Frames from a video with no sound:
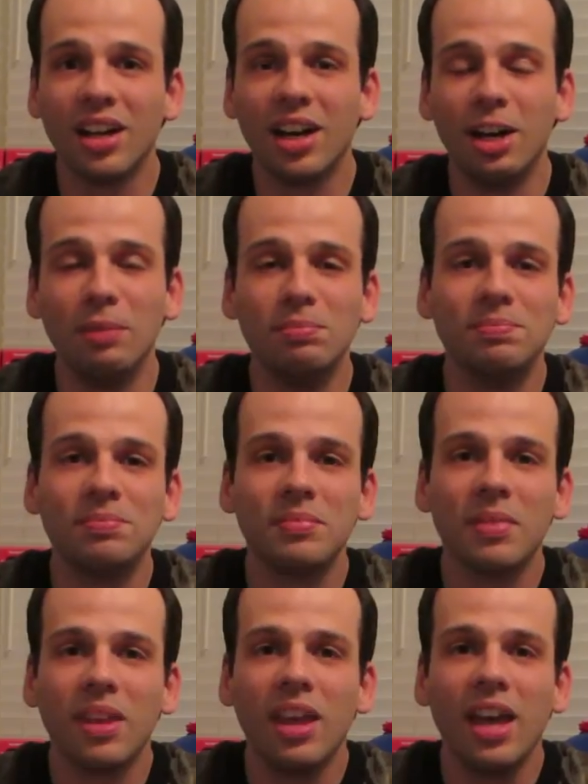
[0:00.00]

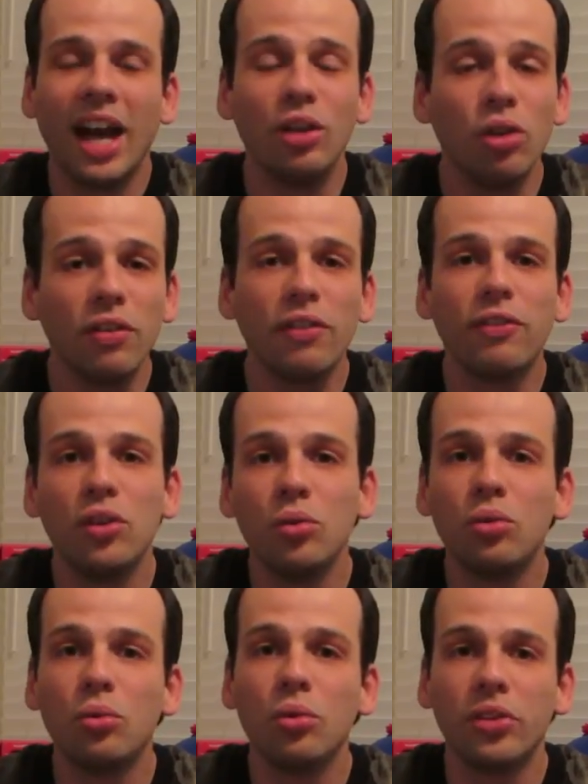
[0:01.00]
I do have a few
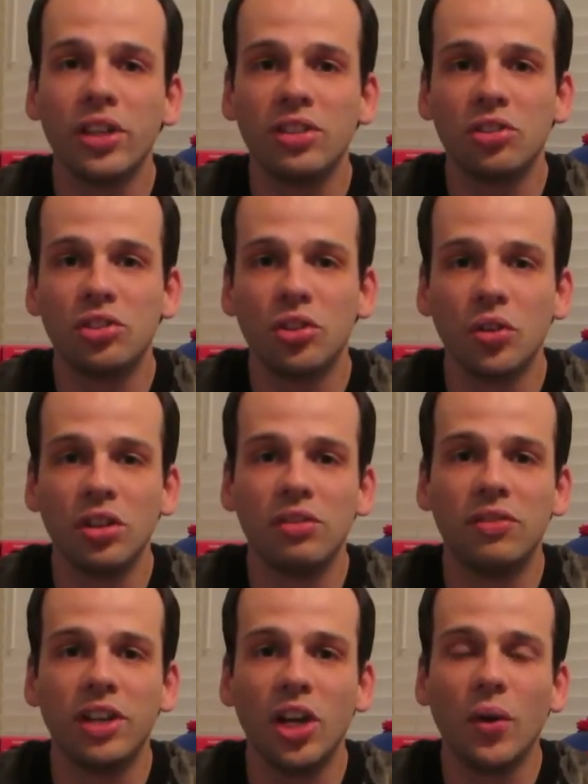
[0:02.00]
cool things to show you in this
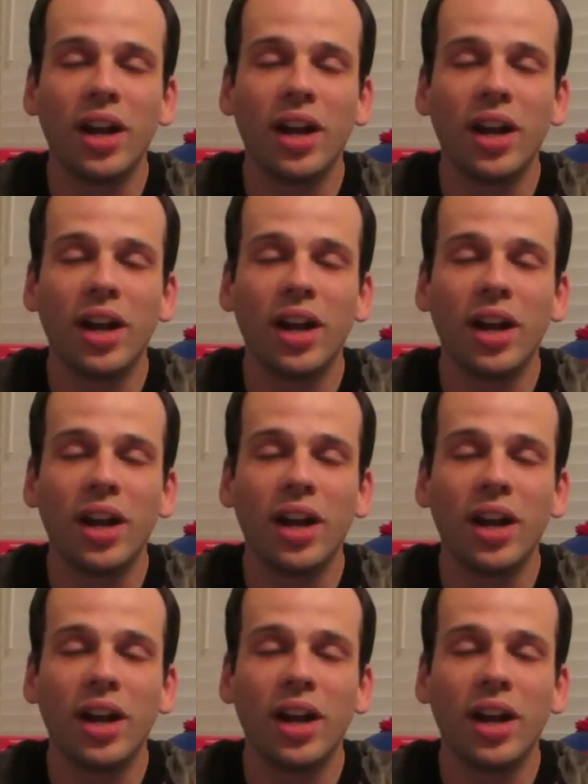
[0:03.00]
video,